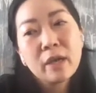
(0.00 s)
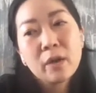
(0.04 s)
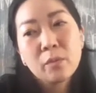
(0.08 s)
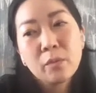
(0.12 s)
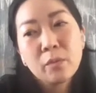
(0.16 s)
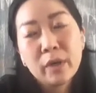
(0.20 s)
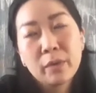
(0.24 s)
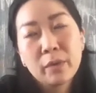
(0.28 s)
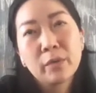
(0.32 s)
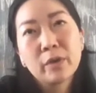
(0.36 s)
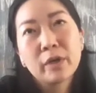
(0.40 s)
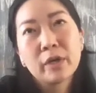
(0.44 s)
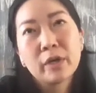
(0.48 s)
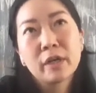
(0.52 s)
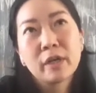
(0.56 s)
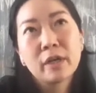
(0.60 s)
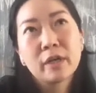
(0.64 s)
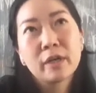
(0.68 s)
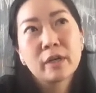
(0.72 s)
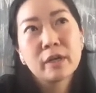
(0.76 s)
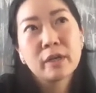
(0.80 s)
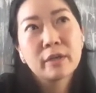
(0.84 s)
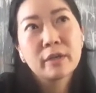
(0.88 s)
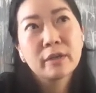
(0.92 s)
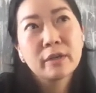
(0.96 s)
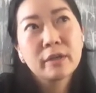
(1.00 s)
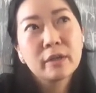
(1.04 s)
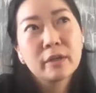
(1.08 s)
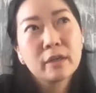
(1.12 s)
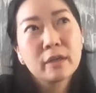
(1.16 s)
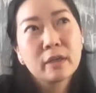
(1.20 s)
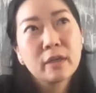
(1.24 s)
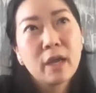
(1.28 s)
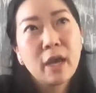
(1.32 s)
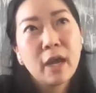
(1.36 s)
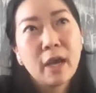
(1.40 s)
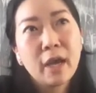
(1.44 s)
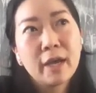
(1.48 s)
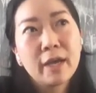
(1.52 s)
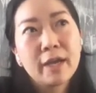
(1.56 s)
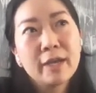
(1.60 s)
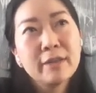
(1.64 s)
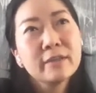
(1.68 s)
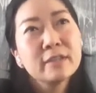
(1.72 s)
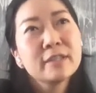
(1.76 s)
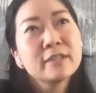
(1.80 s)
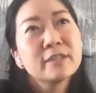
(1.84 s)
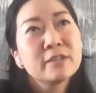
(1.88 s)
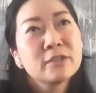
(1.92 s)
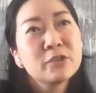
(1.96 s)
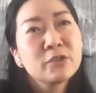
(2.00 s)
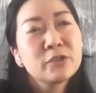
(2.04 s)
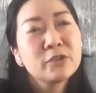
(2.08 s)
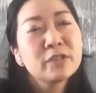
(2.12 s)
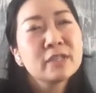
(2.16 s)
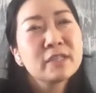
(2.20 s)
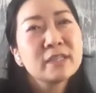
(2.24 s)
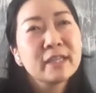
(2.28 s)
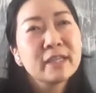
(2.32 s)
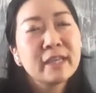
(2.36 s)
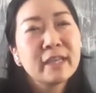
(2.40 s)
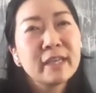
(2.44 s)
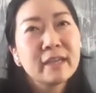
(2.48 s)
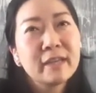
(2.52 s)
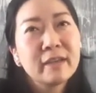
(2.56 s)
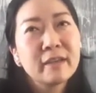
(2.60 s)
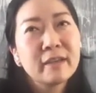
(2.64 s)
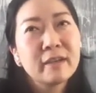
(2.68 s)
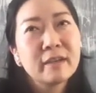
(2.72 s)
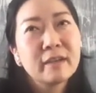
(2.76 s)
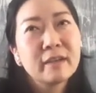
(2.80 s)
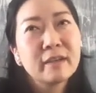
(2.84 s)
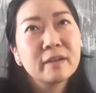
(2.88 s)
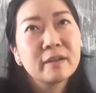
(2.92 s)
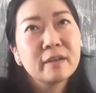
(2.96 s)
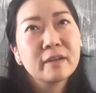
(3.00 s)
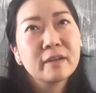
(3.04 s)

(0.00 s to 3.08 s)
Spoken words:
we were in this interesting